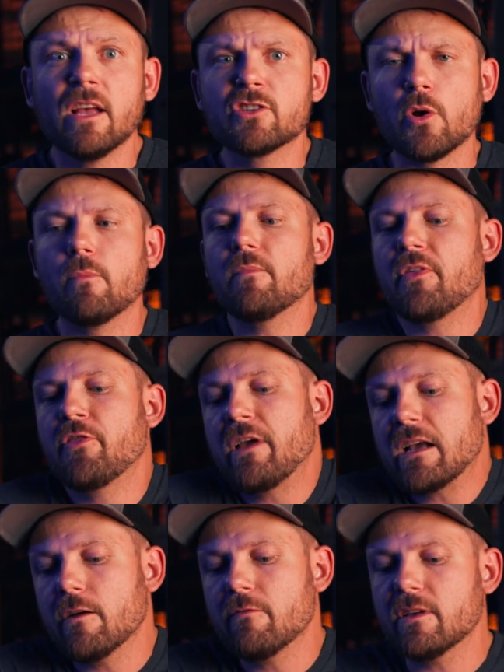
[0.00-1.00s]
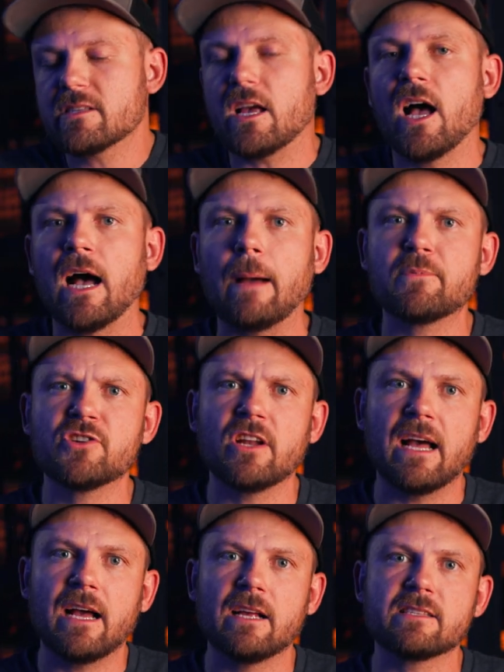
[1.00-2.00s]
So think of this option
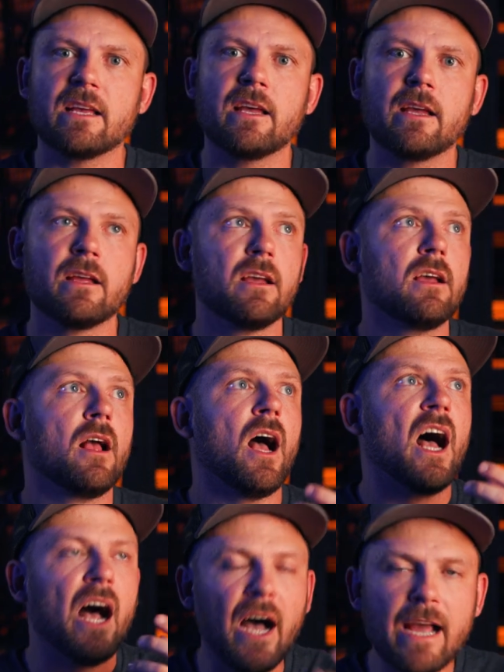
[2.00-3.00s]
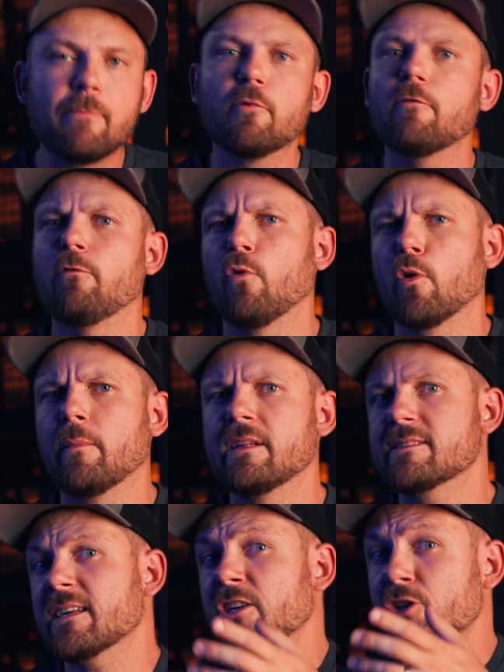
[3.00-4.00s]
as a
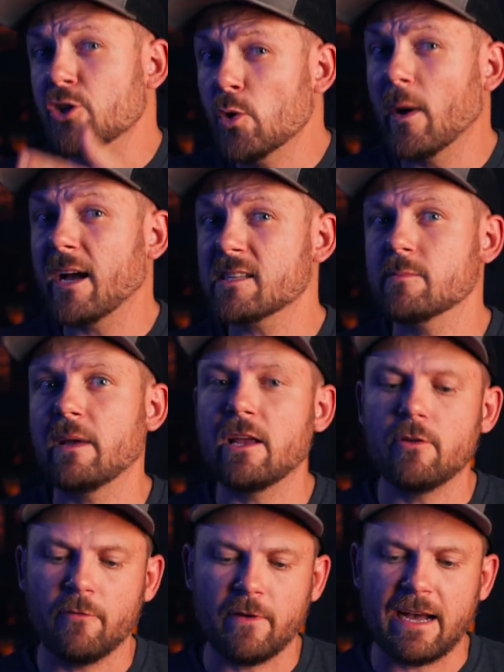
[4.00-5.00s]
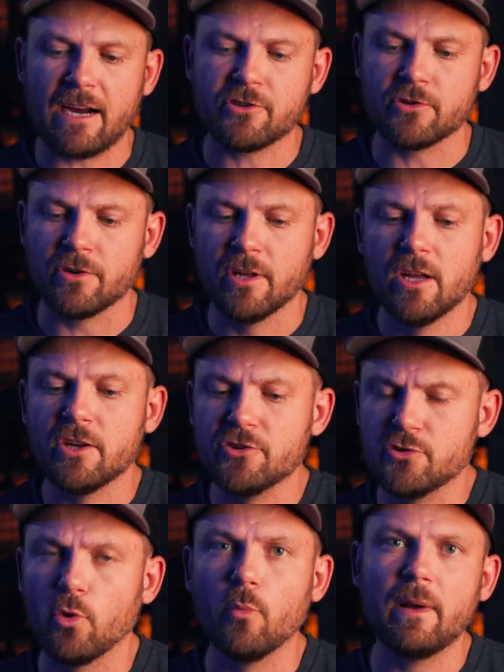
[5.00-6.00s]
high-performance, US manufactured
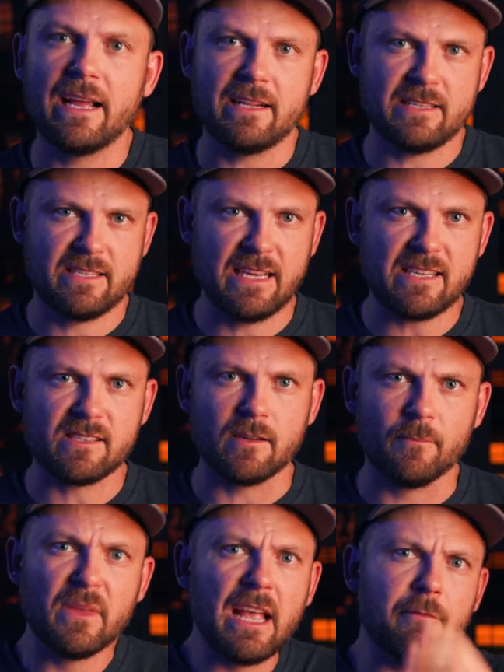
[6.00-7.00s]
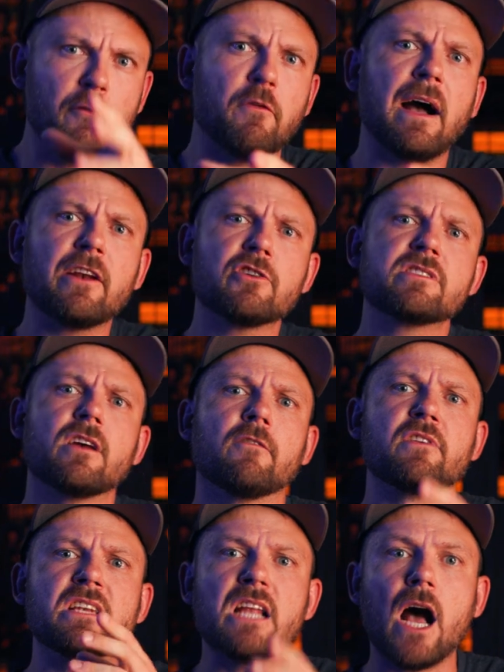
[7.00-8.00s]
dual band system. If you find
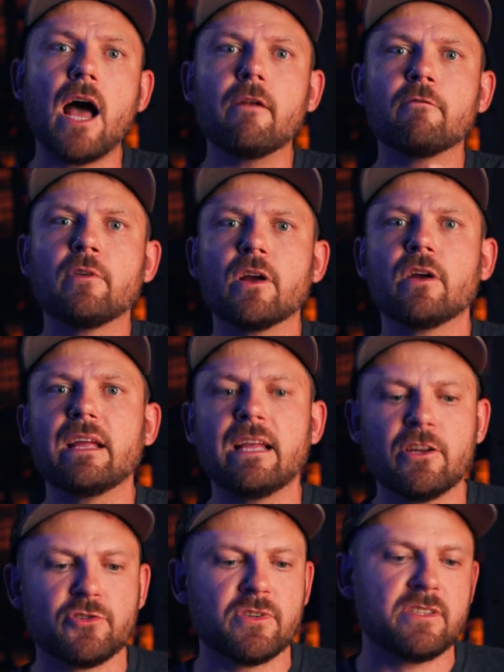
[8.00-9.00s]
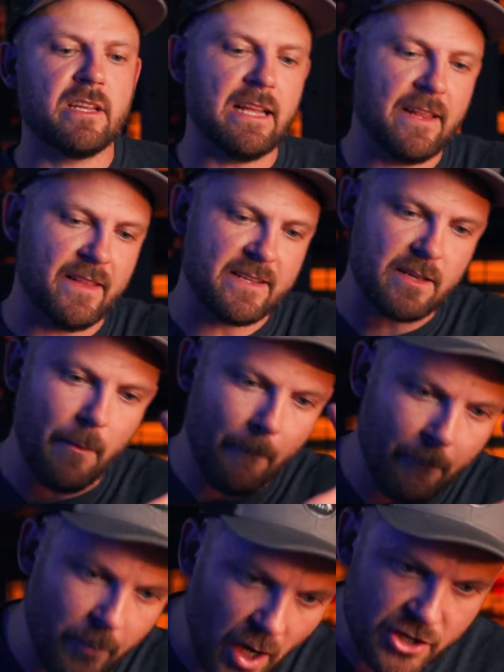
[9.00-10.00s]
yourself not very interested in this
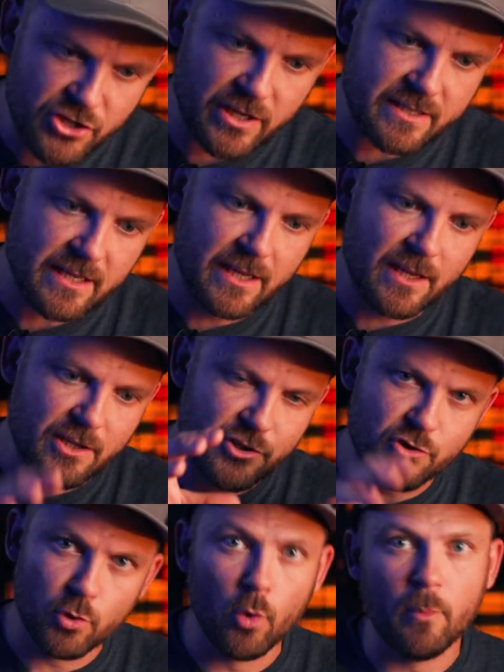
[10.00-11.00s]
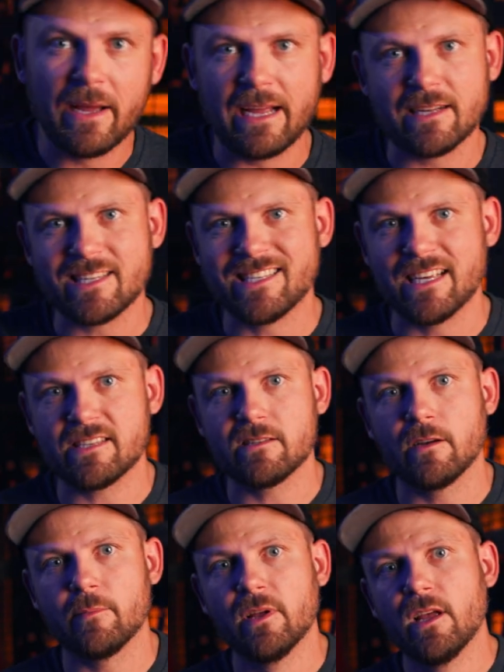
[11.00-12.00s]
budget dual band
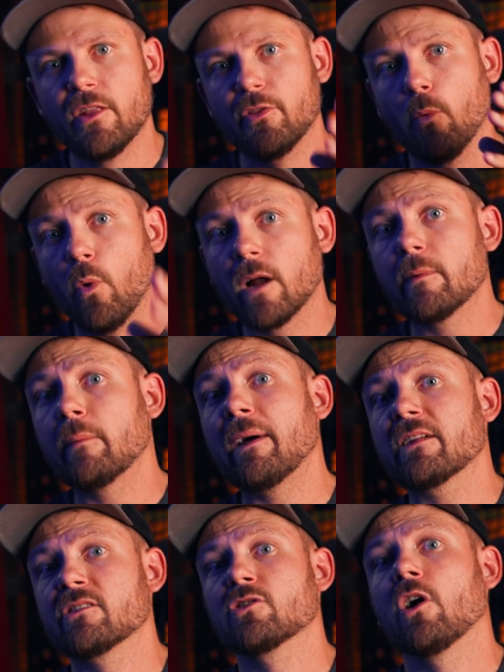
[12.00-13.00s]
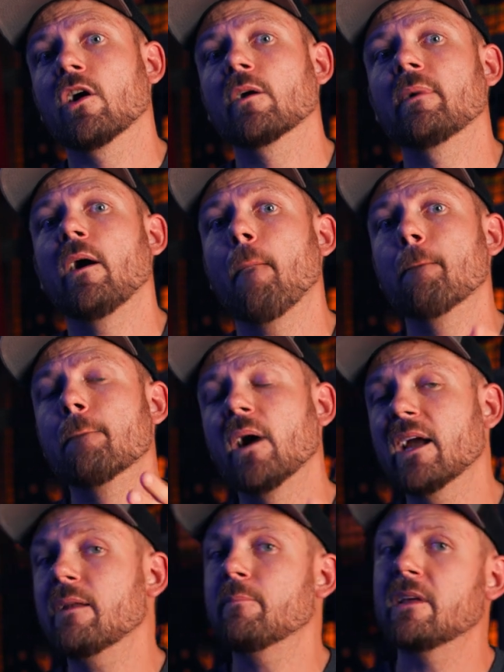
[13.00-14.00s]
system, the one I'm about to talk about
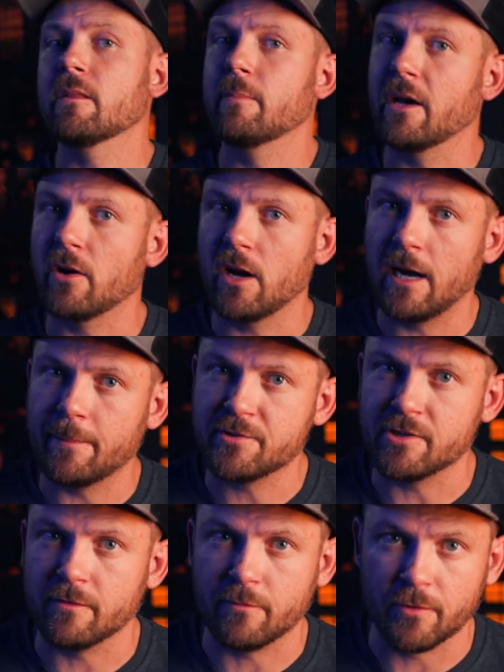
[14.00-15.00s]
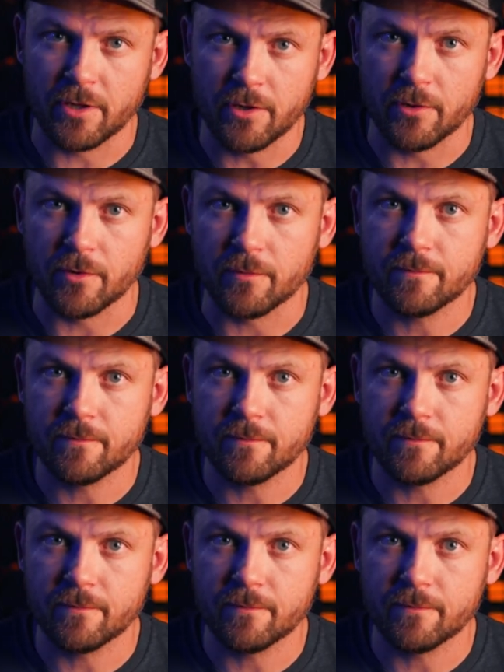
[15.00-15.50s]
might be the better option for you.